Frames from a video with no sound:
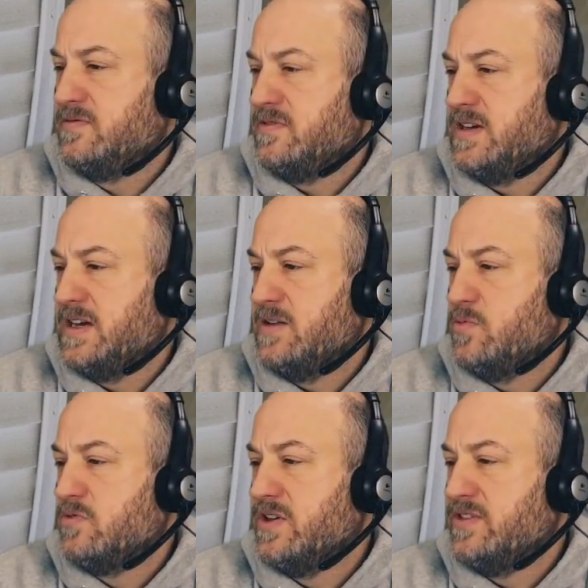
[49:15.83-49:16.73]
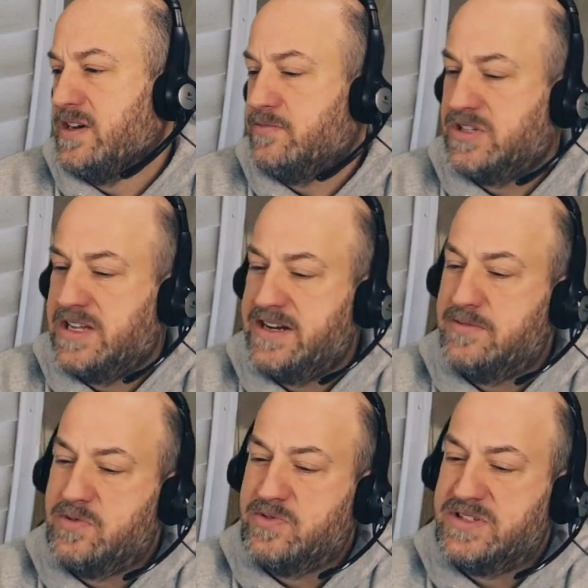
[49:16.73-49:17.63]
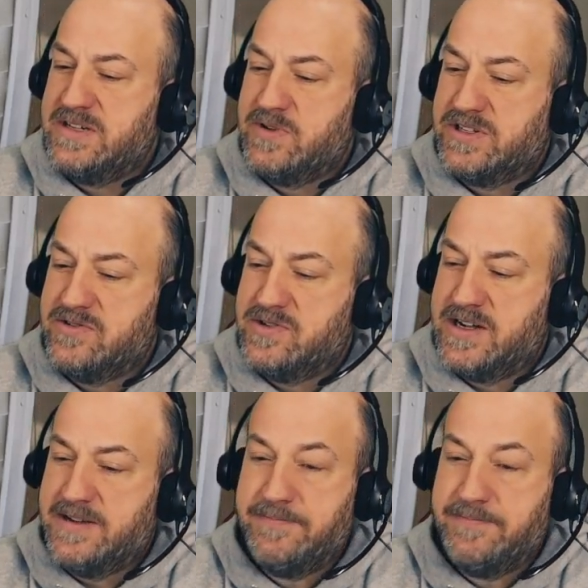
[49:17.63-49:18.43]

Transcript: we'll run the numbers later, but we'll see what's going on.